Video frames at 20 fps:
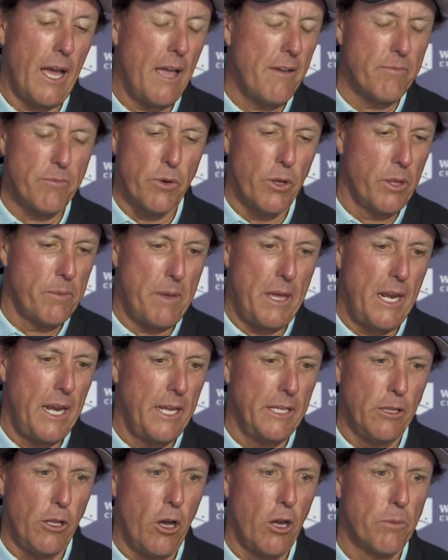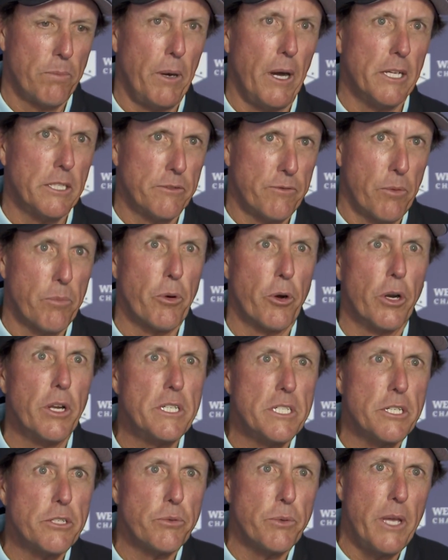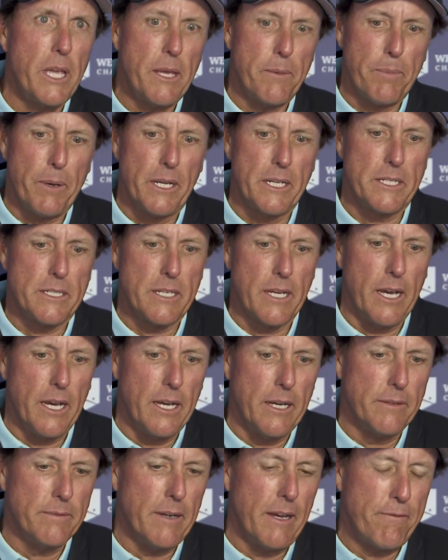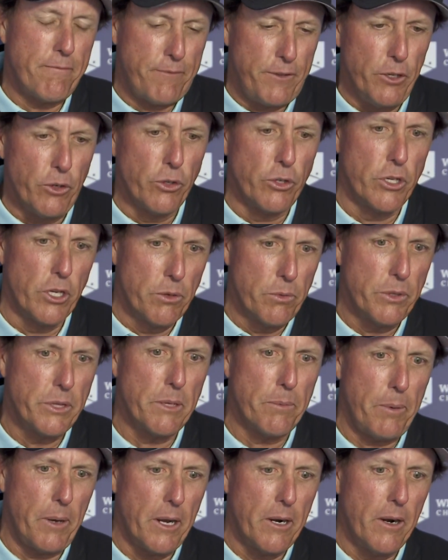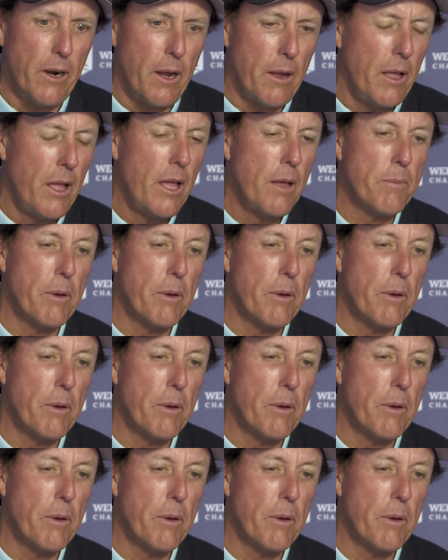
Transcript: I haven't really made any long putts for birdies this week, but I feel good with the putter.